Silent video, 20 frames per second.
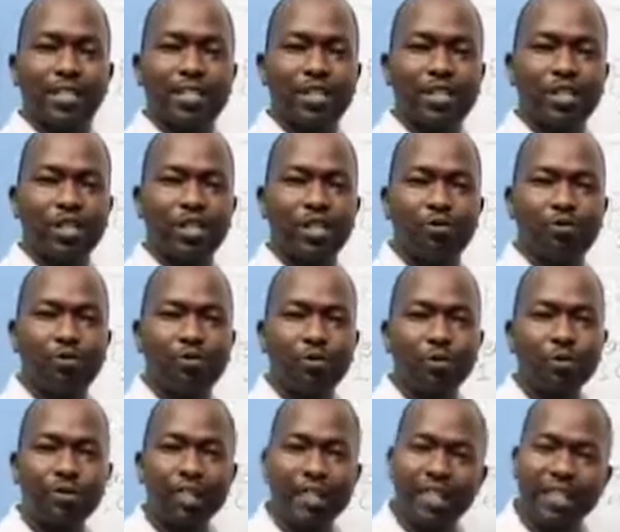8 for
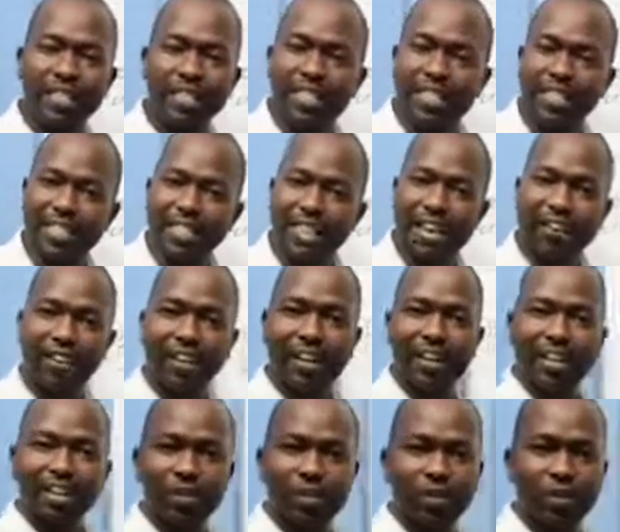today's CRA
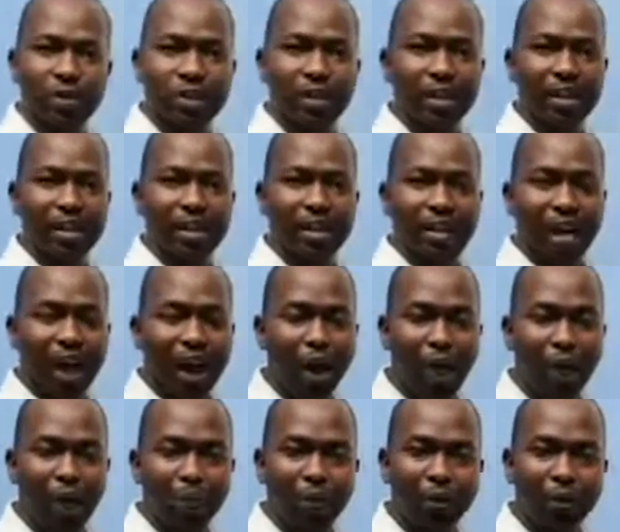lesson. I
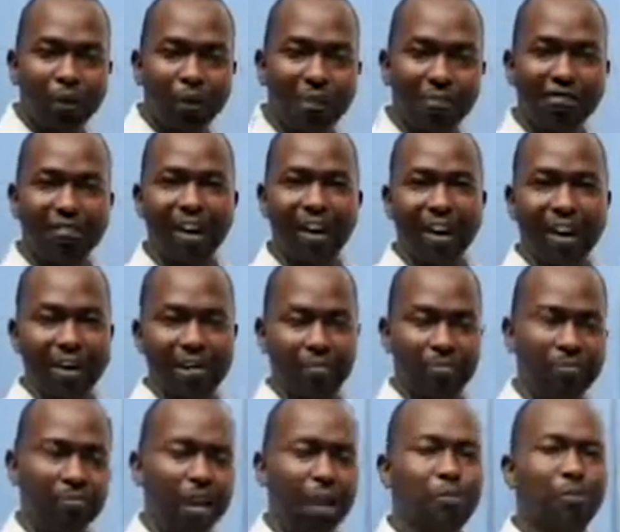hope you are doing fine.
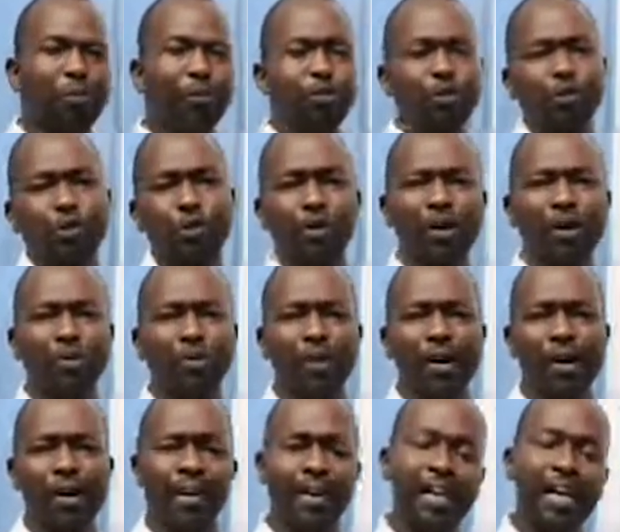I'm also doing
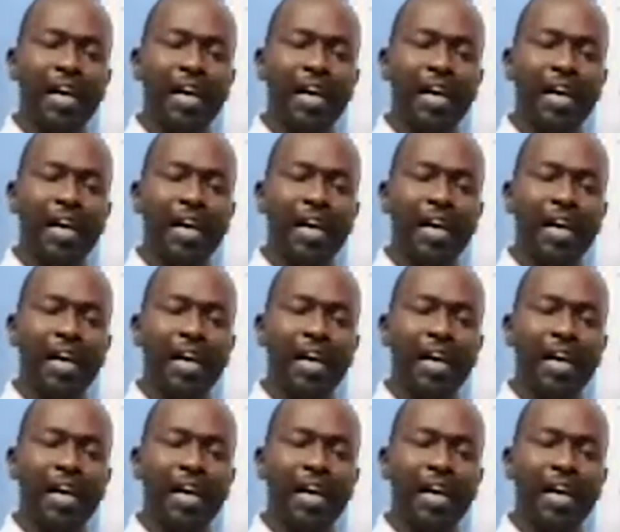well